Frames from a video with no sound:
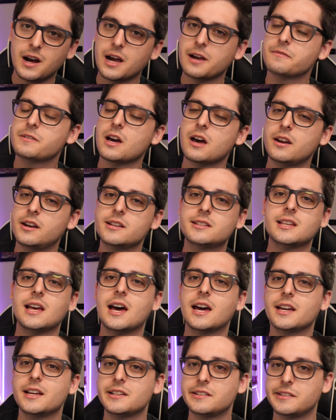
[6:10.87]
I've gone as
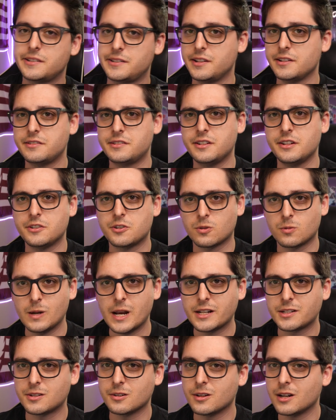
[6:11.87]
high as assistant
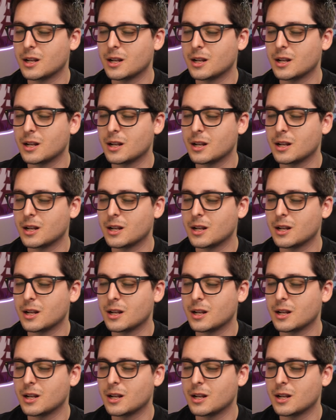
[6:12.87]
director,